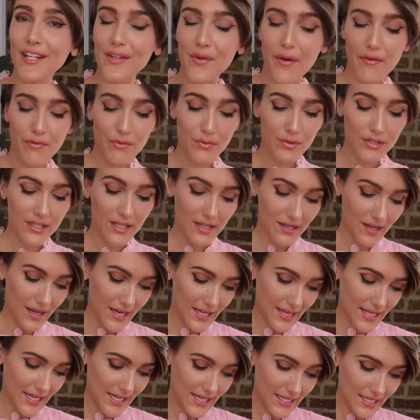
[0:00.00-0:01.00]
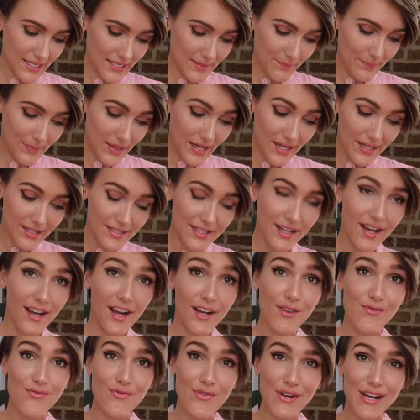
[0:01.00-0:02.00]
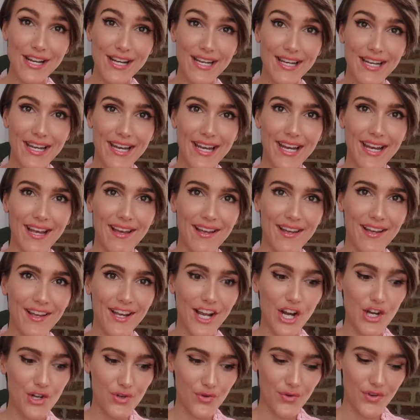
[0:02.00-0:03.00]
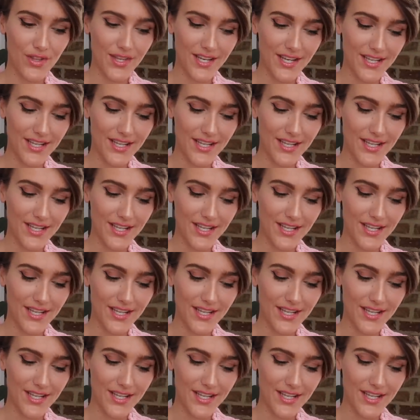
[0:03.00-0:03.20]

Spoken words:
Not everyone's gonna like these, but I really enjoy